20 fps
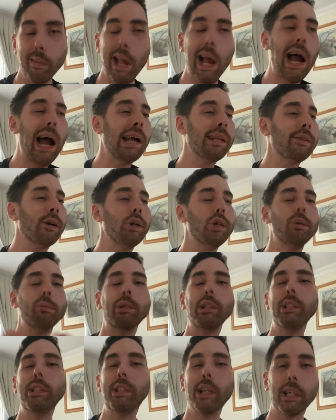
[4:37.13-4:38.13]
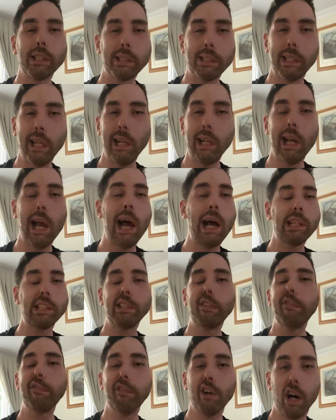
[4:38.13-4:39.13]
I thought you were dusty as
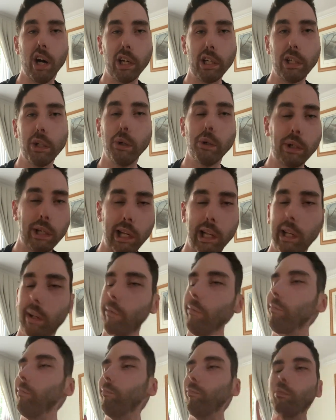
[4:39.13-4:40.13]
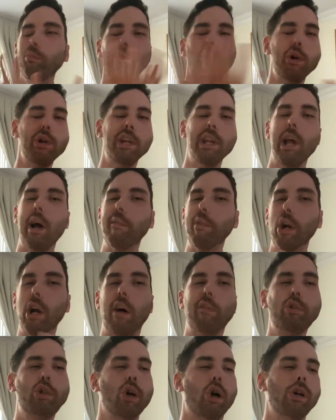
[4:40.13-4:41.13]
fuck, okay? Would never
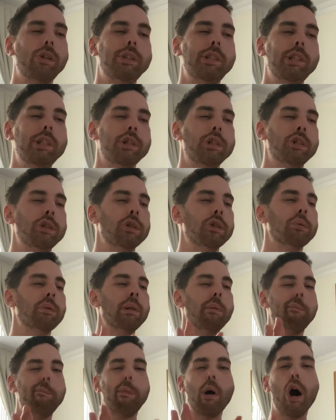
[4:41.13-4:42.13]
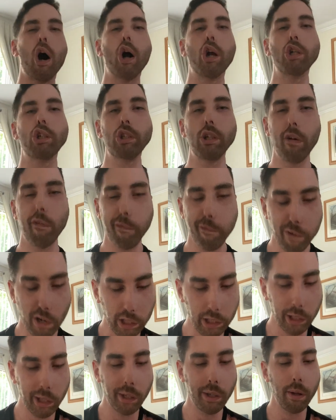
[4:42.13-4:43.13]
have gone near you with a barge
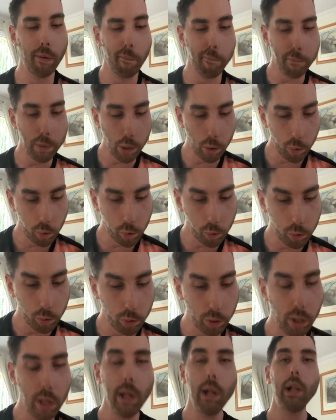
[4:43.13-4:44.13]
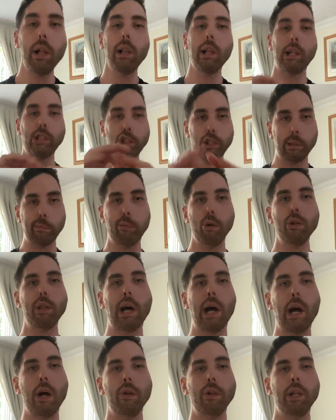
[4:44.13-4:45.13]
fucking pole. Let's just put
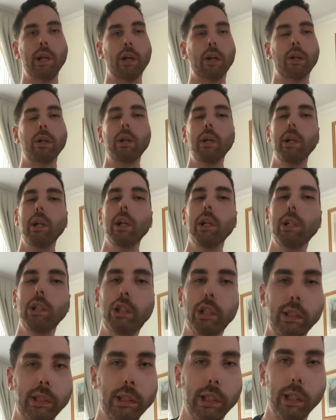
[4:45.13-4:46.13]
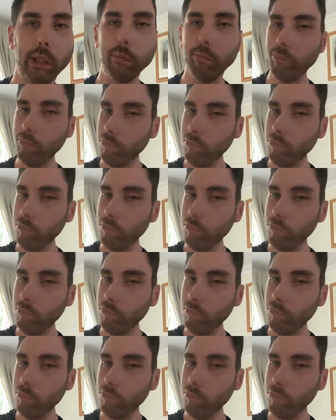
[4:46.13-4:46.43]
that out there. Just to